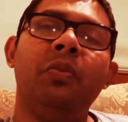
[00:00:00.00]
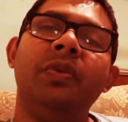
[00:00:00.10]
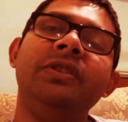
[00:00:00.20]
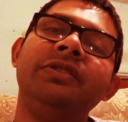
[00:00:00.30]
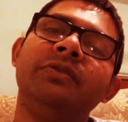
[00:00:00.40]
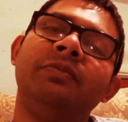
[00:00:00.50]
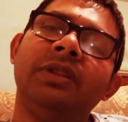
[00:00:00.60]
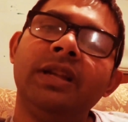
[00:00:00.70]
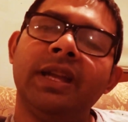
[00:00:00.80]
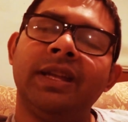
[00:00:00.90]
We used to
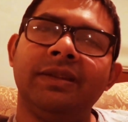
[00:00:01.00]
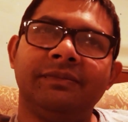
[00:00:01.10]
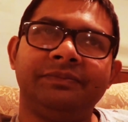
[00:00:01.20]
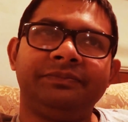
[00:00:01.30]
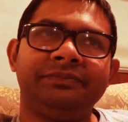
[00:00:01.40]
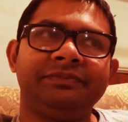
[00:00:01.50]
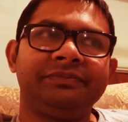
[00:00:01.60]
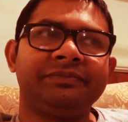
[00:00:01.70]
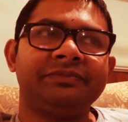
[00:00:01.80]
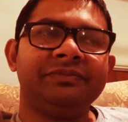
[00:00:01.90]
play
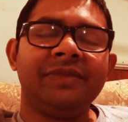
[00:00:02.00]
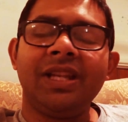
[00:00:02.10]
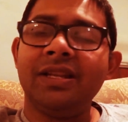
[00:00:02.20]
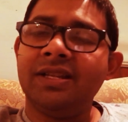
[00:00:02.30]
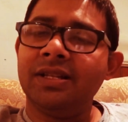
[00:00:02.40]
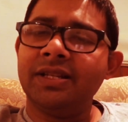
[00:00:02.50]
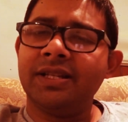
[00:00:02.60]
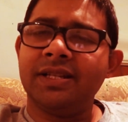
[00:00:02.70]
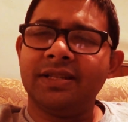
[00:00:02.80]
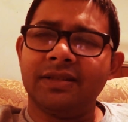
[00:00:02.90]

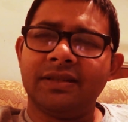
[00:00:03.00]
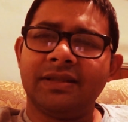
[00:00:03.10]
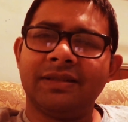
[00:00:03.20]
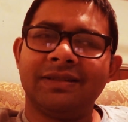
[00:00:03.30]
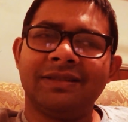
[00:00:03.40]
telekinesis.